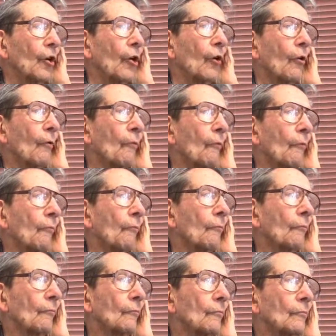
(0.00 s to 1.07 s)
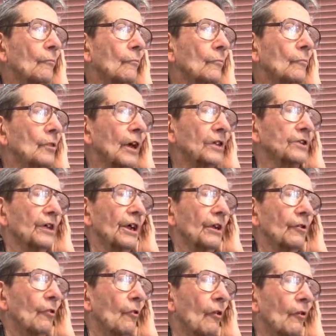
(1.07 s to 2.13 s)
No, not that I
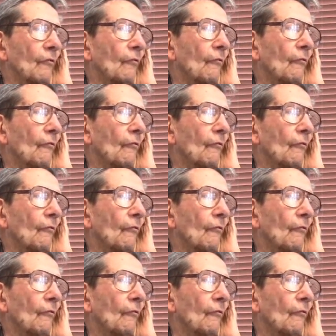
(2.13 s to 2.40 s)
know of.